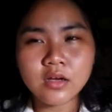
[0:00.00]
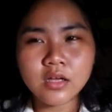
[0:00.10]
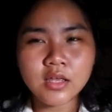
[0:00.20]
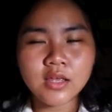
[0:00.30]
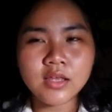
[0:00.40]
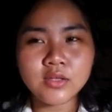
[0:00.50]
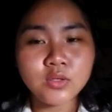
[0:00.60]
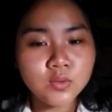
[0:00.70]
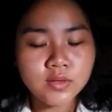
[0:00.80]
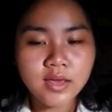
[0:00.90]

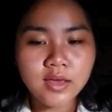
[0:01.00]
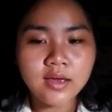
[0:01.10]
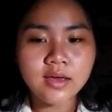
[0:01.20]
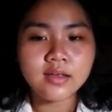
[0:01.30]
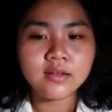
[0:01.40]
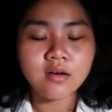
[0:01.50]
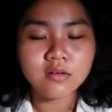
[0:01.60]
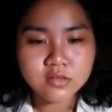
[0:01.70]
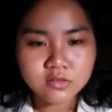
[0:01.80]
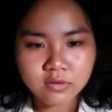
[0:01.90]
in UK and
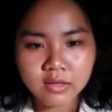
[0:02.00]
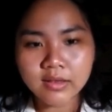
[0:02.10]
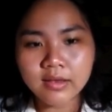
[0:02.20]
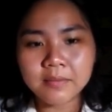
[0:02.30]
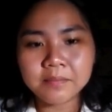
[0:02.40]
Australia.